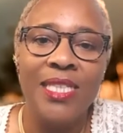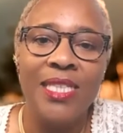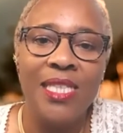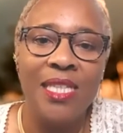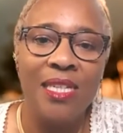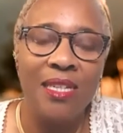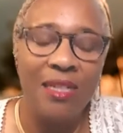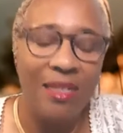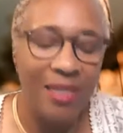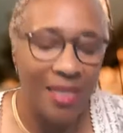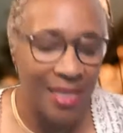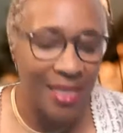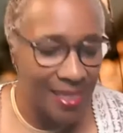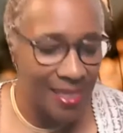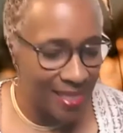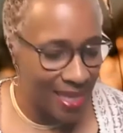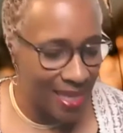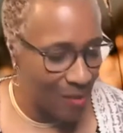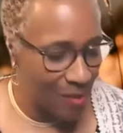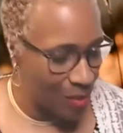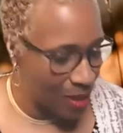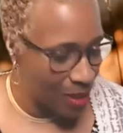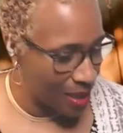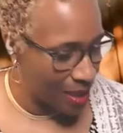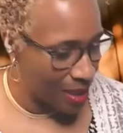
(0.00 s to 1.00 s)
The
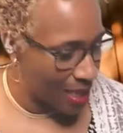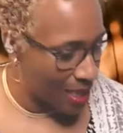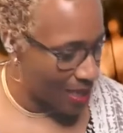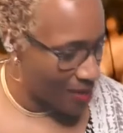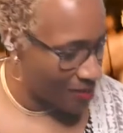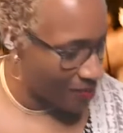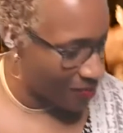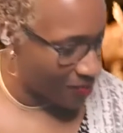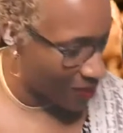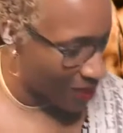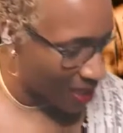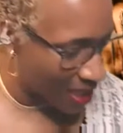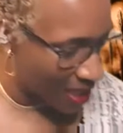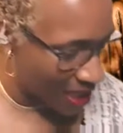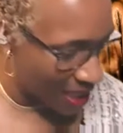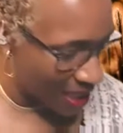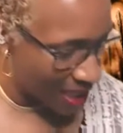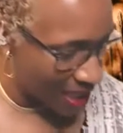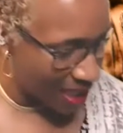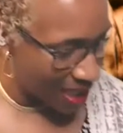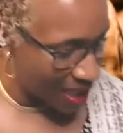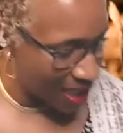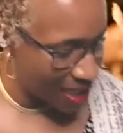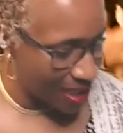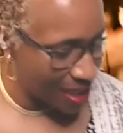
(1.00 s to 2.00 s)
unexamined life
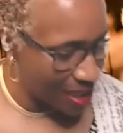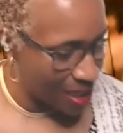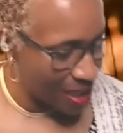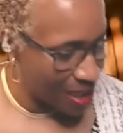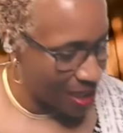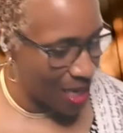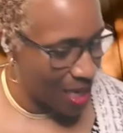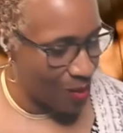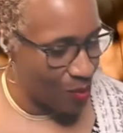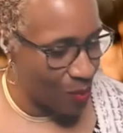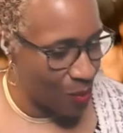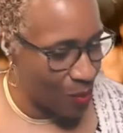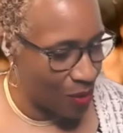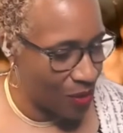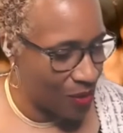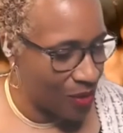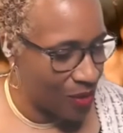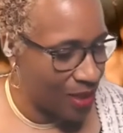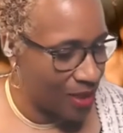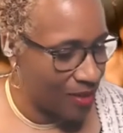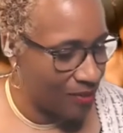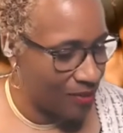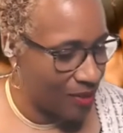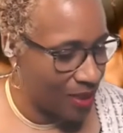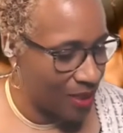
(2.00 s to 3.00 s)
is not worth
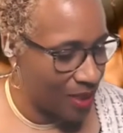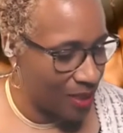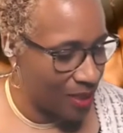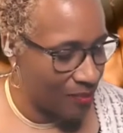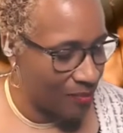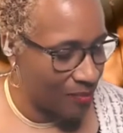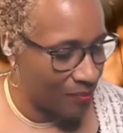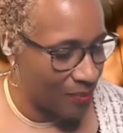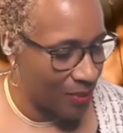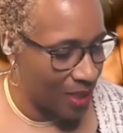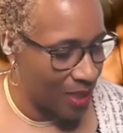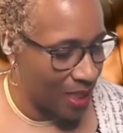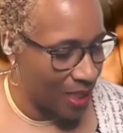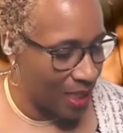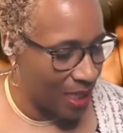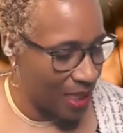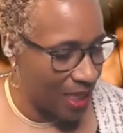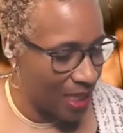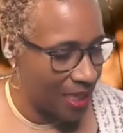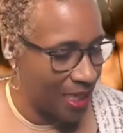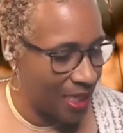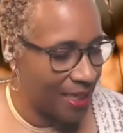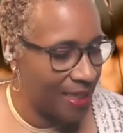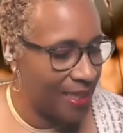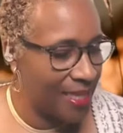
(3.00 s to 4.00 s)
living.
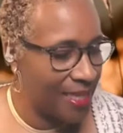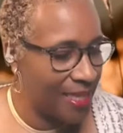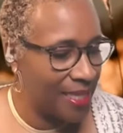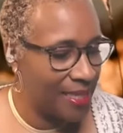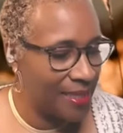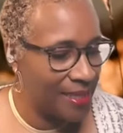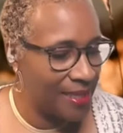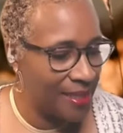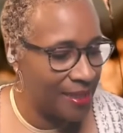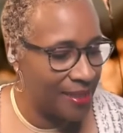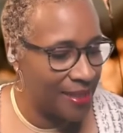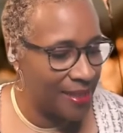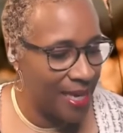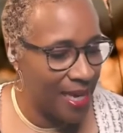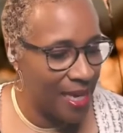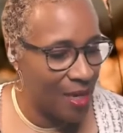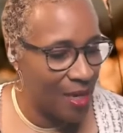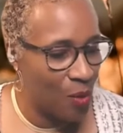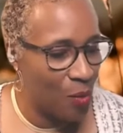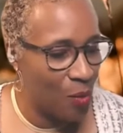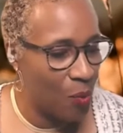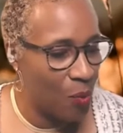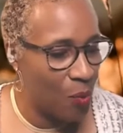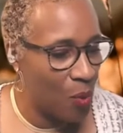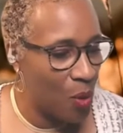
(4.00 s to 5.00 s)
And I think that that
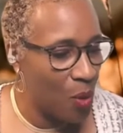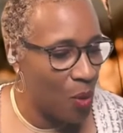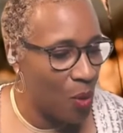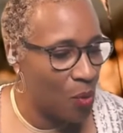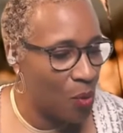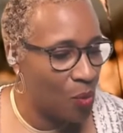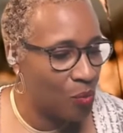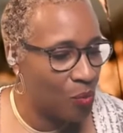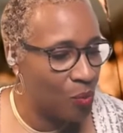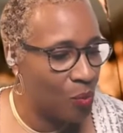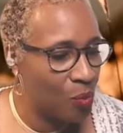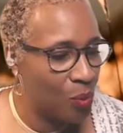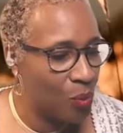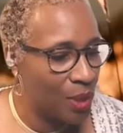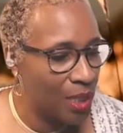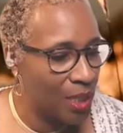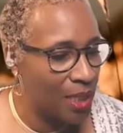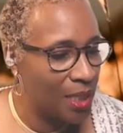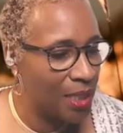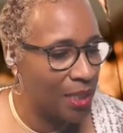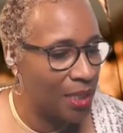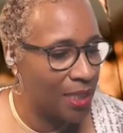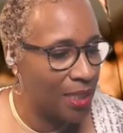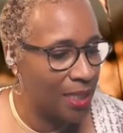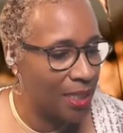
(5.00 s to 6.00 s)
quote
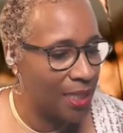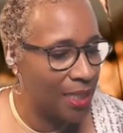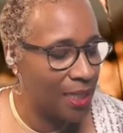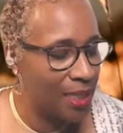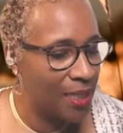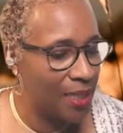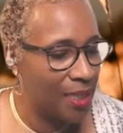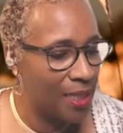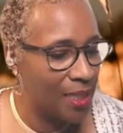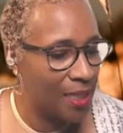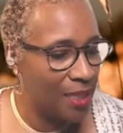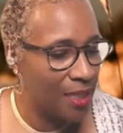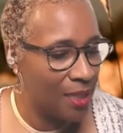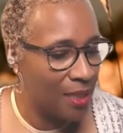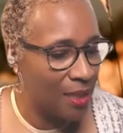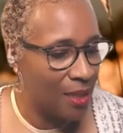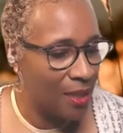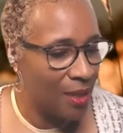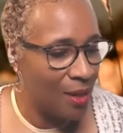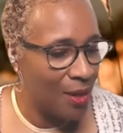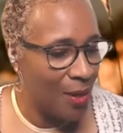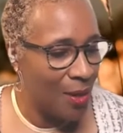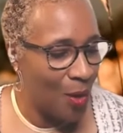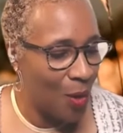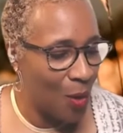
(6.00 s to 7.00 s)
really
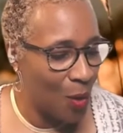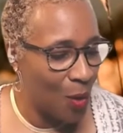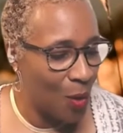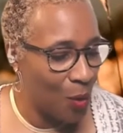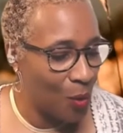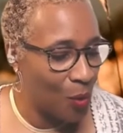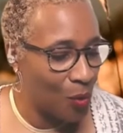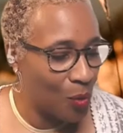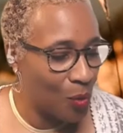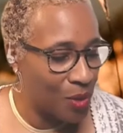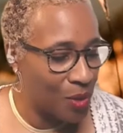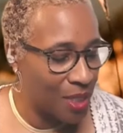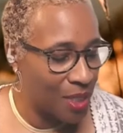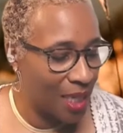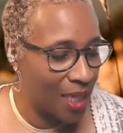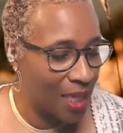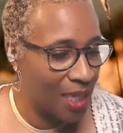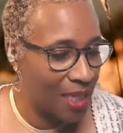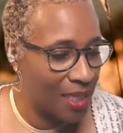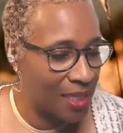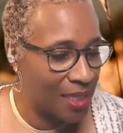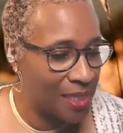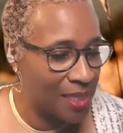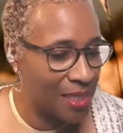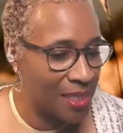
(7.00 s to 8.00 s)
holds
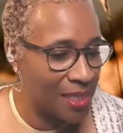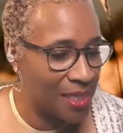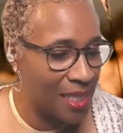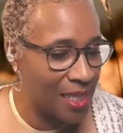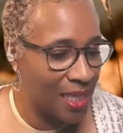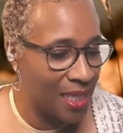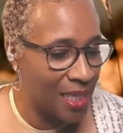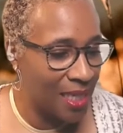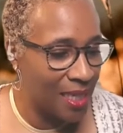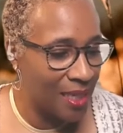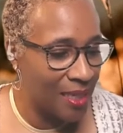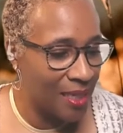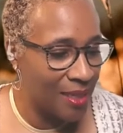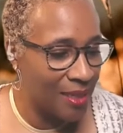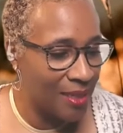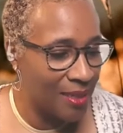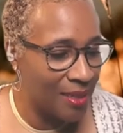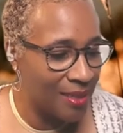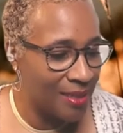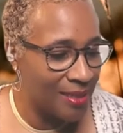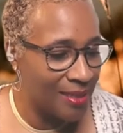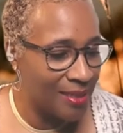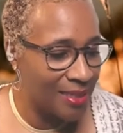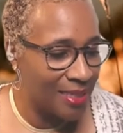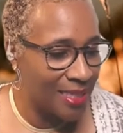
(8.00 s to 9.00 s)
us
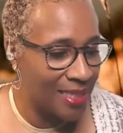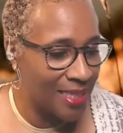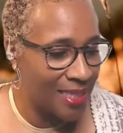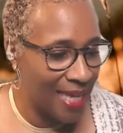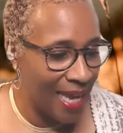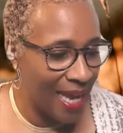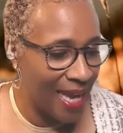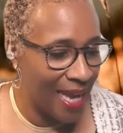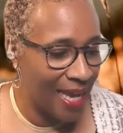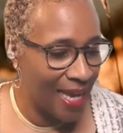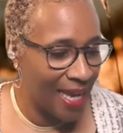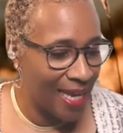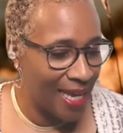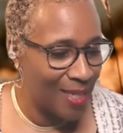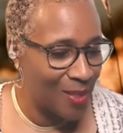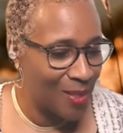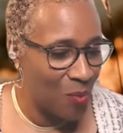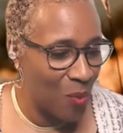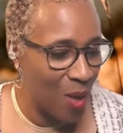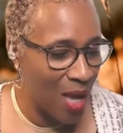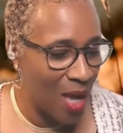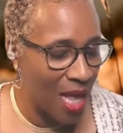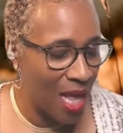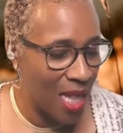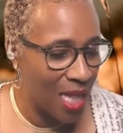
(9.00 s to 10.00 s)
today as
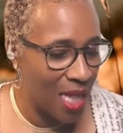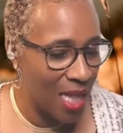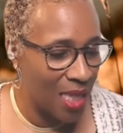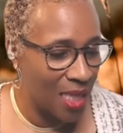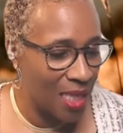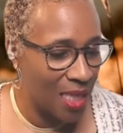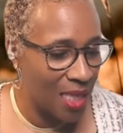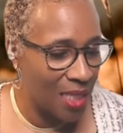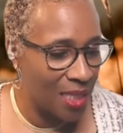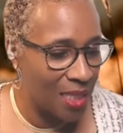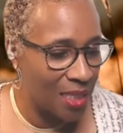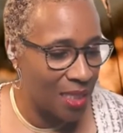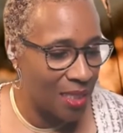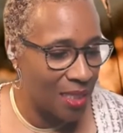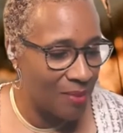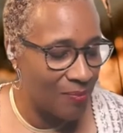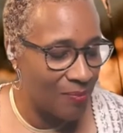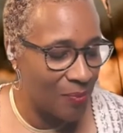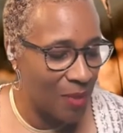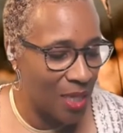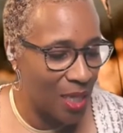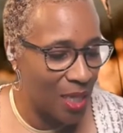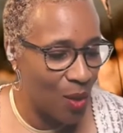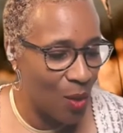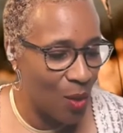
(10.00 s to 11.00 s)
well.
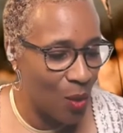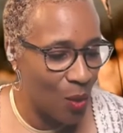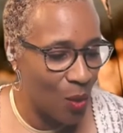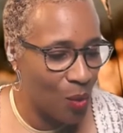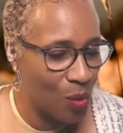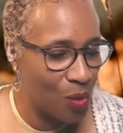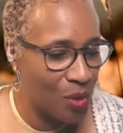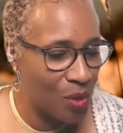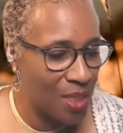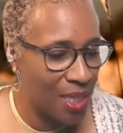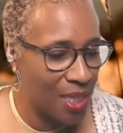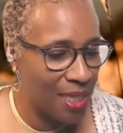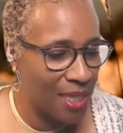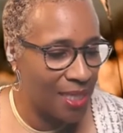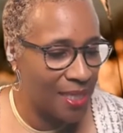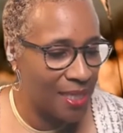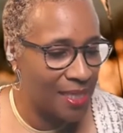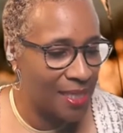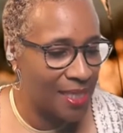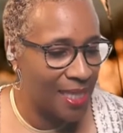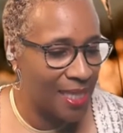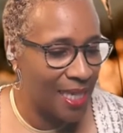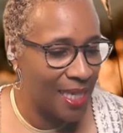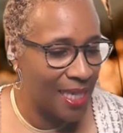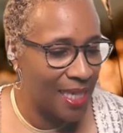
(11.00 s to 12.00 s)
It holds
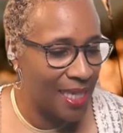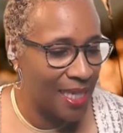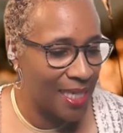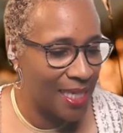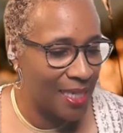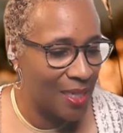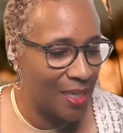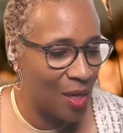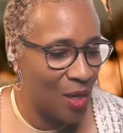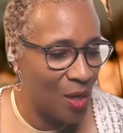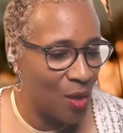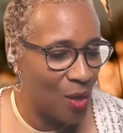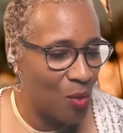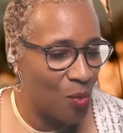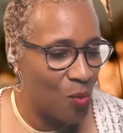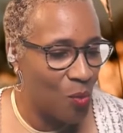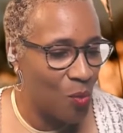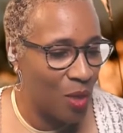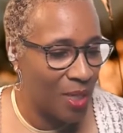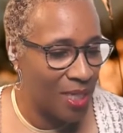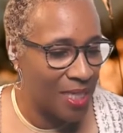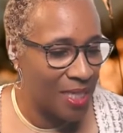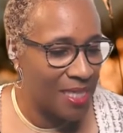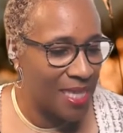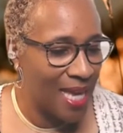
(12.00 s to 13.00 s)
us in
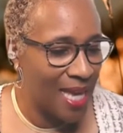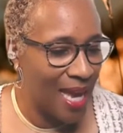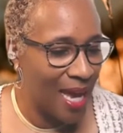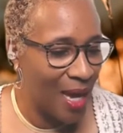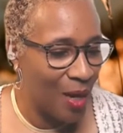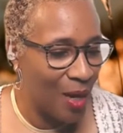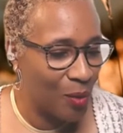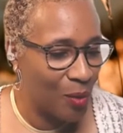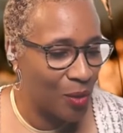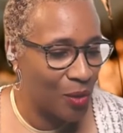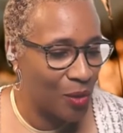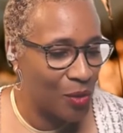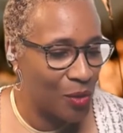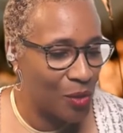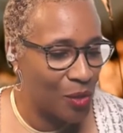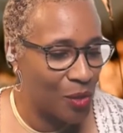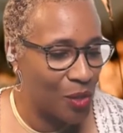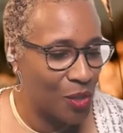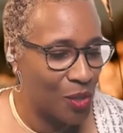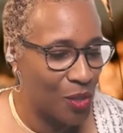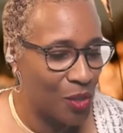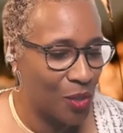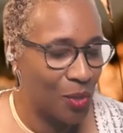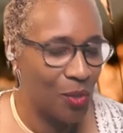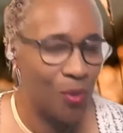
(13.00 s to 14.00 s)
what is ours to
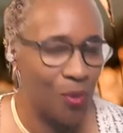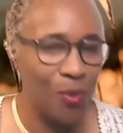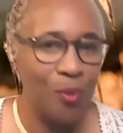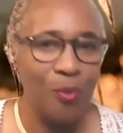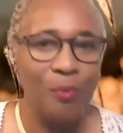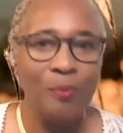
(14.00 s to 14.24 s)
do.